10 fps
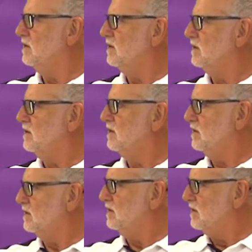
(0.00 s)

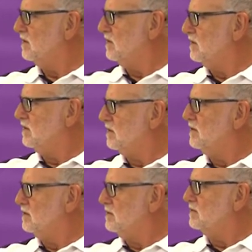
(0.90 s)

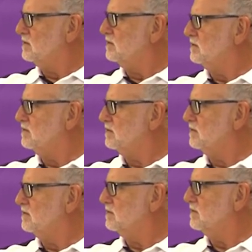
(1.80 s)

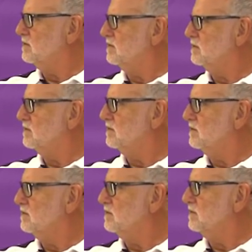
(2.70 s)

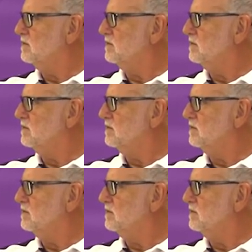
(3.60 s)
(not speaking)